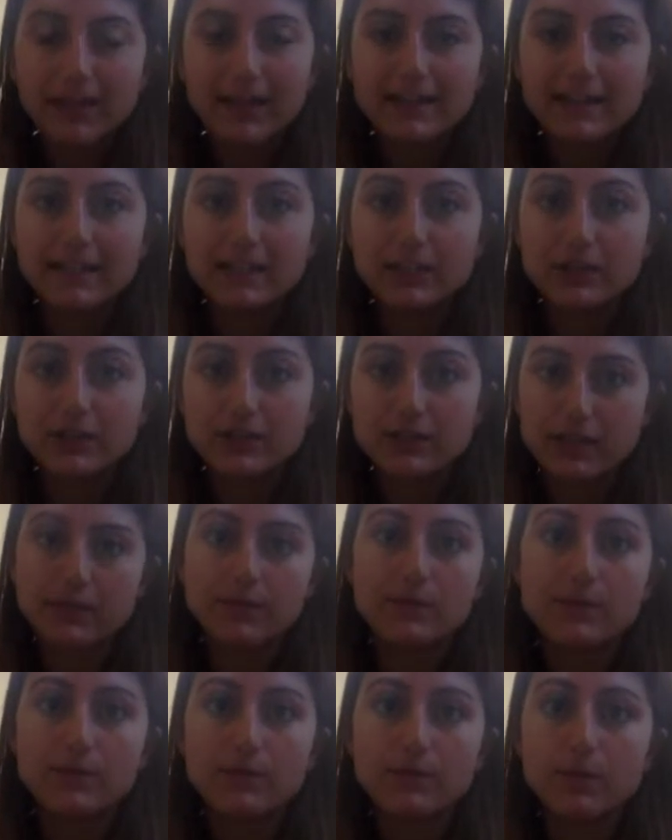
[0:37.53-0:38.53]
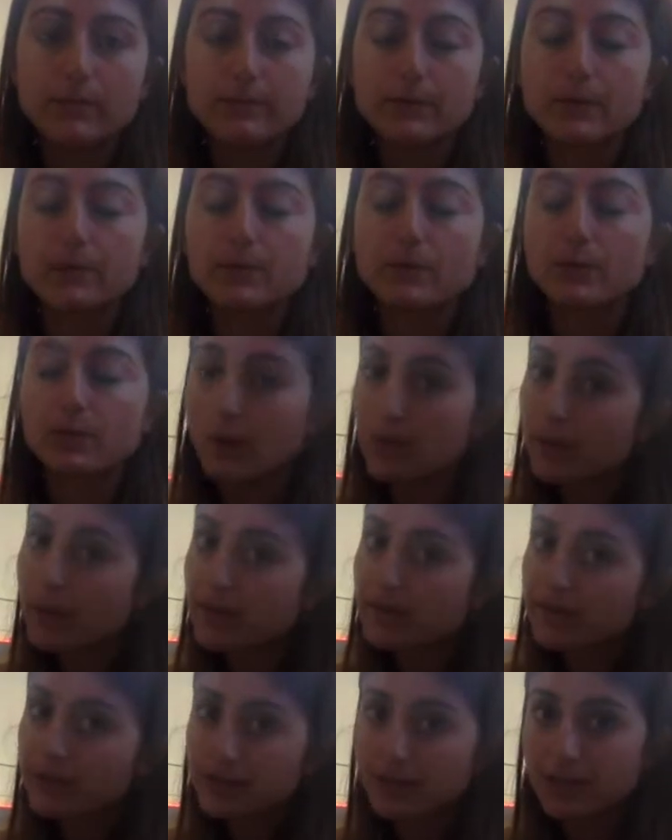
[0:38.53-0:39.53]
I need your safety form. So if you don't
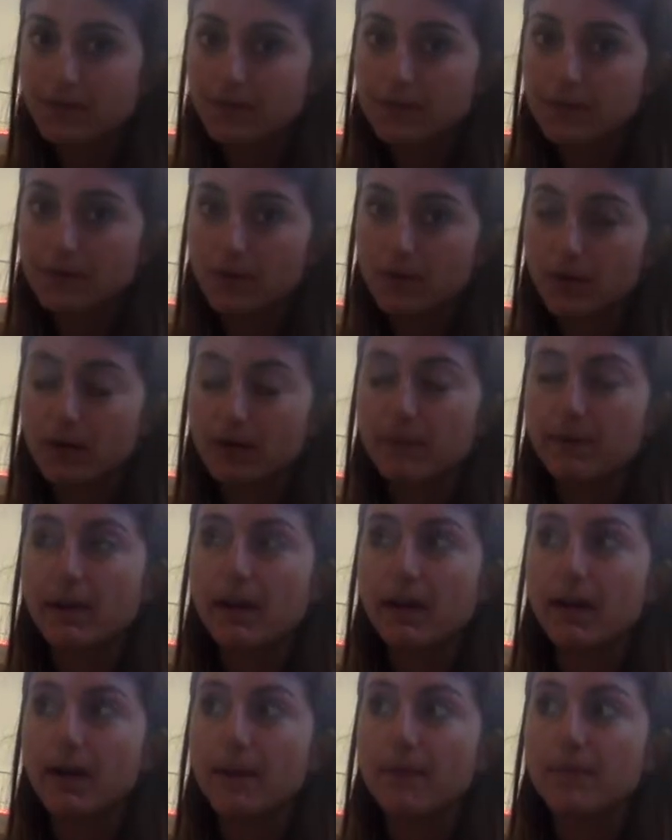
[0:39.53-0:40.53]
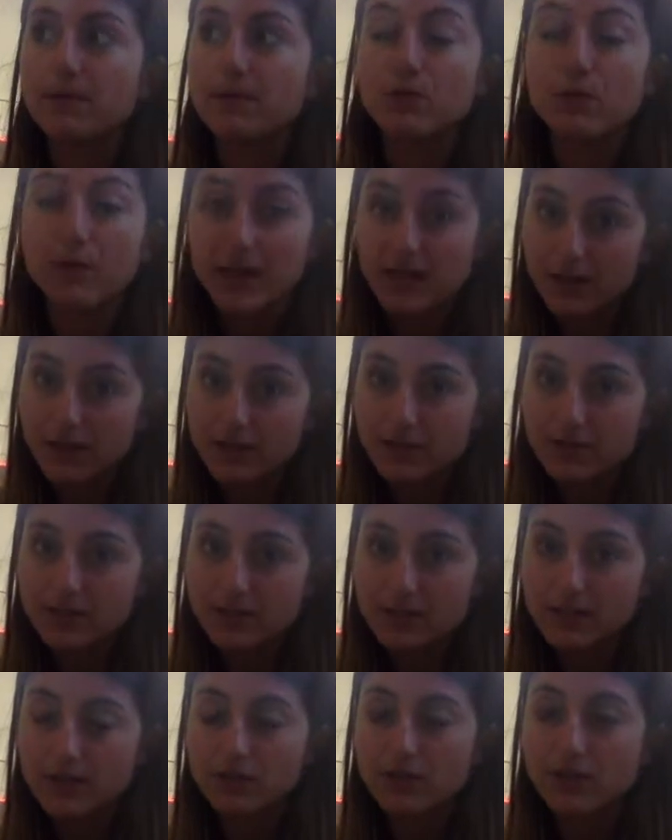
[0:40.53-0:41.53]
have your safety form, you cannot use
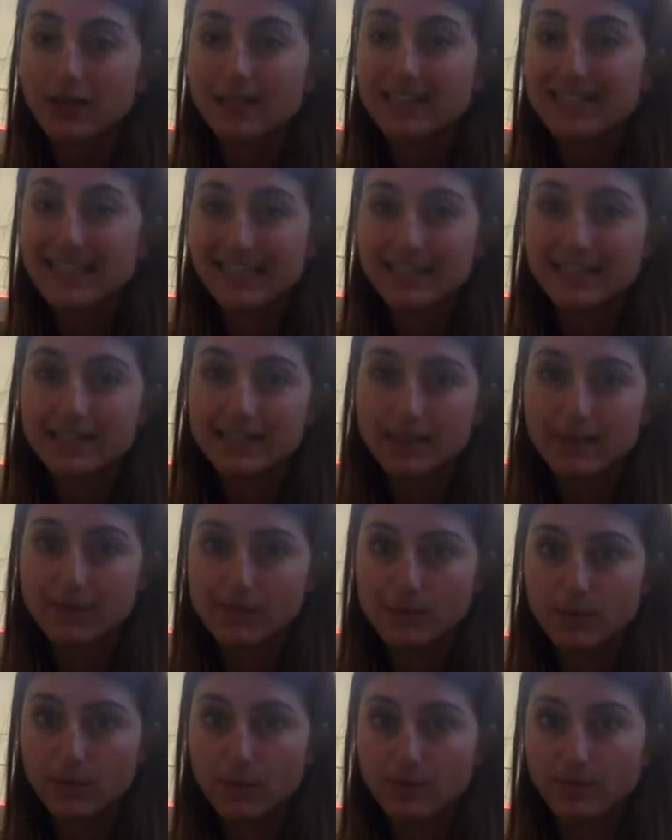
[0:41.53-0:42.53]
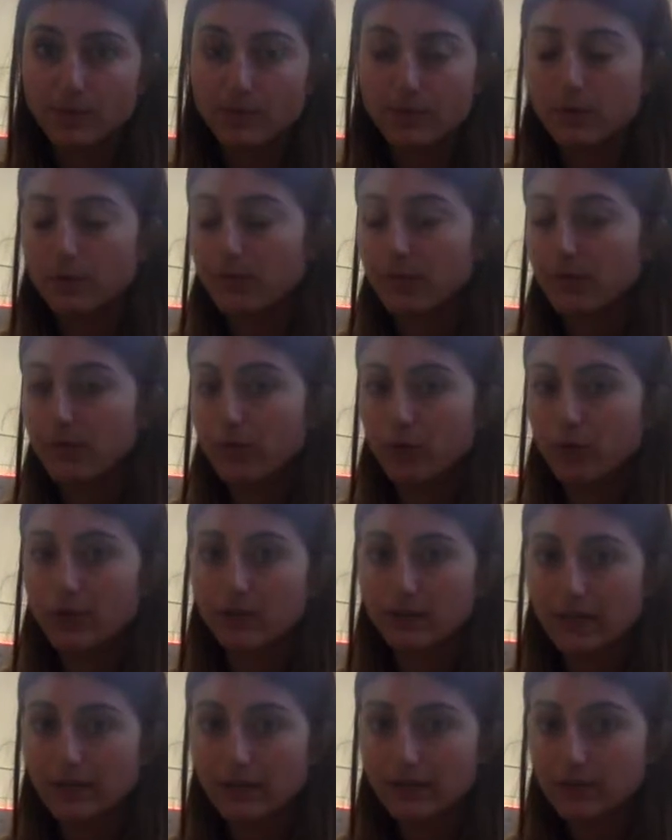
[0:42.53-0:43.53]
this. I need the safety form from you before you're
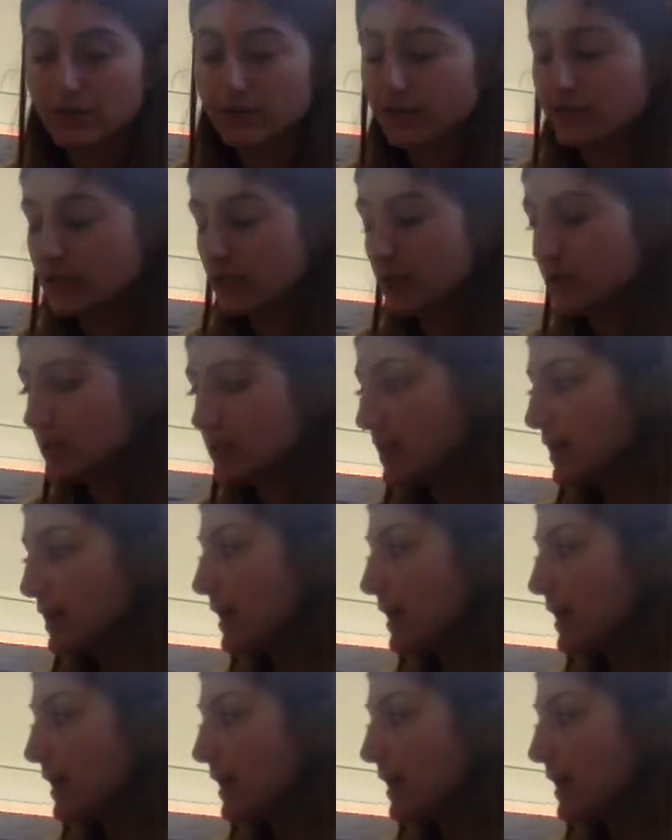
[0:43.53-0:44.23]
allowed to use this.